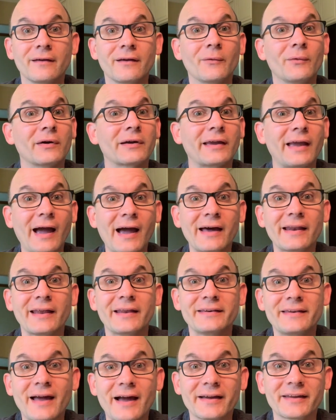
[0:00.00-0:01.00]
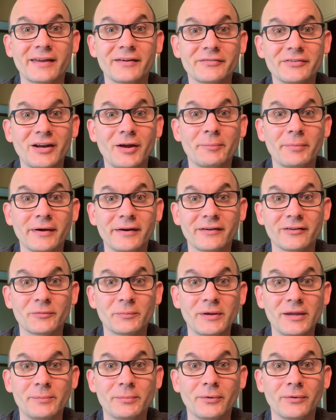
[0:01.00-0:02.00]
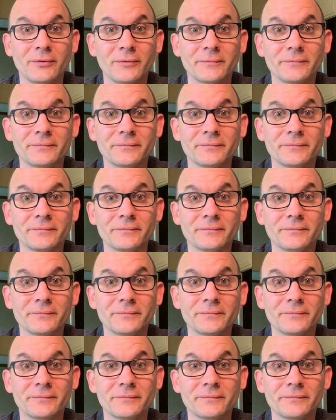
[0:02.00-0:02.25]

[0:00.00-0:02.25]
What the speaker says: Well, God had not given up on his people.